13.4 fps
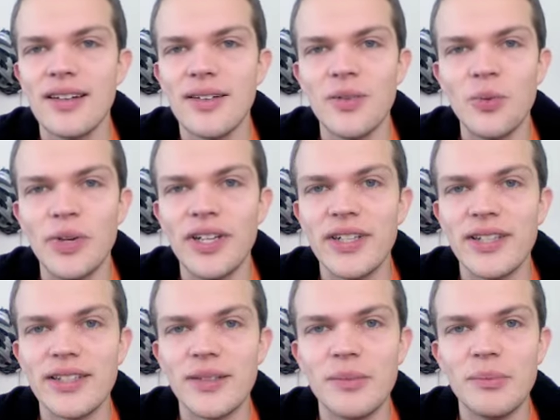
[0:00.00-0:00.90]

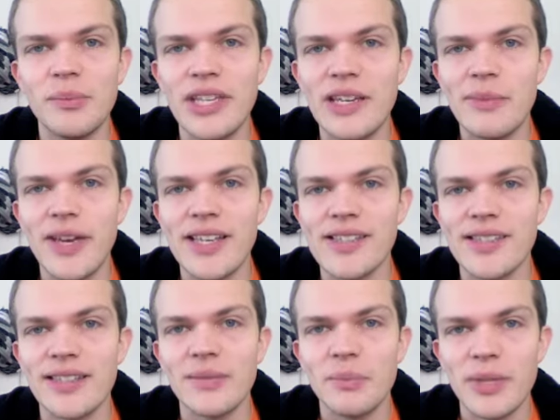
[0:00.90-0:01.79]
will be
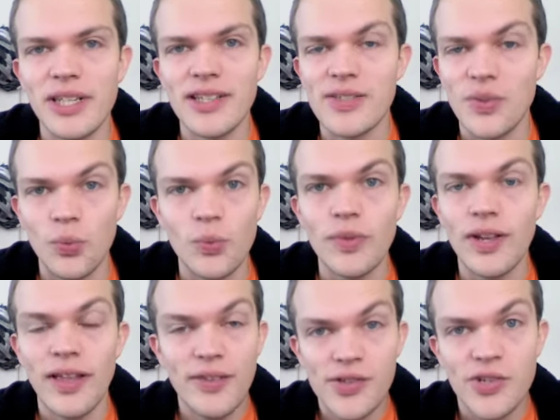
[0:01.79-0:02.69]
amazing, because
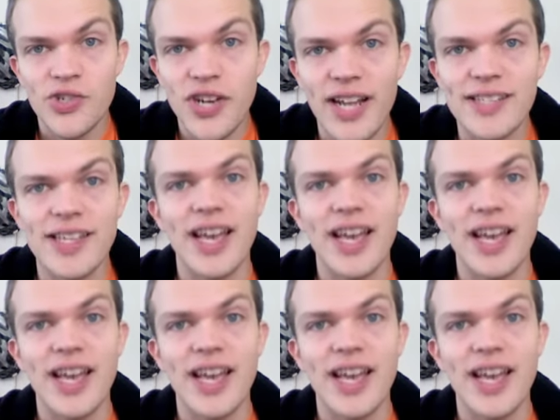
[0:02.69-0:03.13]
there's a chance.